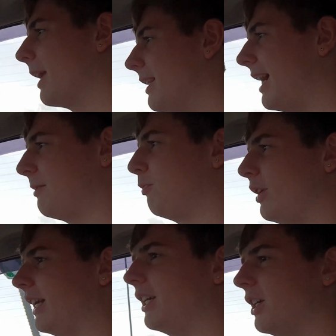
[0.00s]
that's
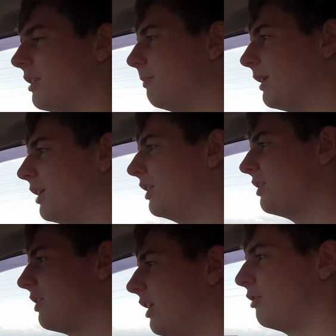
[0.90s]
pretty good,
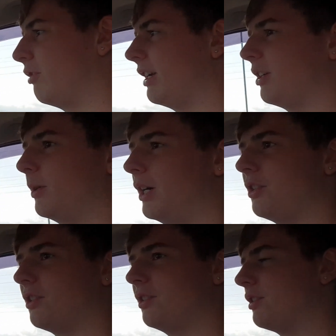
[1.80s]
because I was running
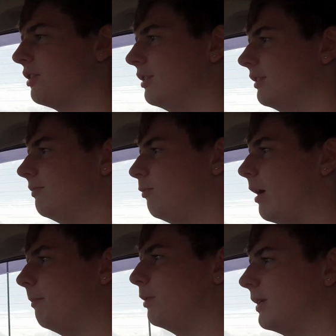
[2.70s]
quotes on sort of
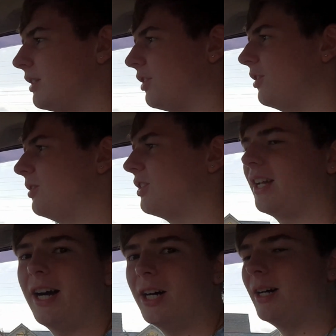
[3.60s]
1.2
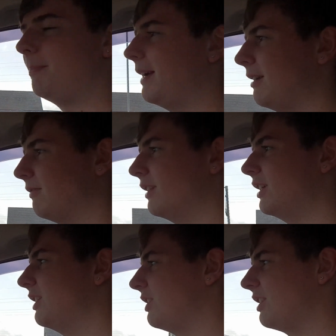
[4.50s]
CRI
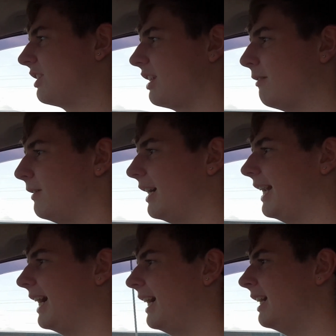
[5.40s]
Beefers and stuff like
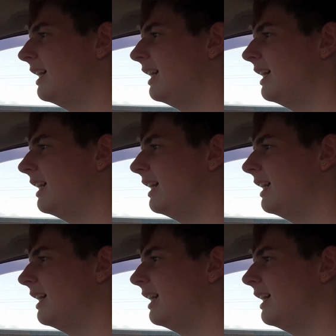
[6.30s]
that,